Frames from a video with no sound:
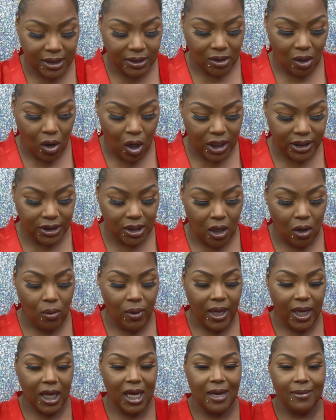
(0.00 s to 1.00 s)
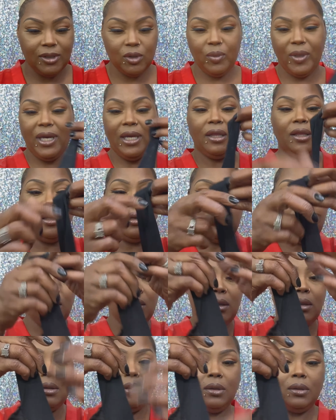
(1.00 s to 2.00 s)
Also, it comes with
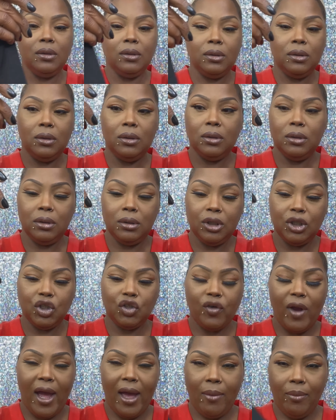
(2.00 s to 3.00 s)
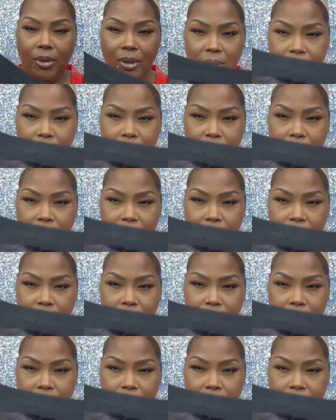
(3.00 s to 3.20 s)
the strap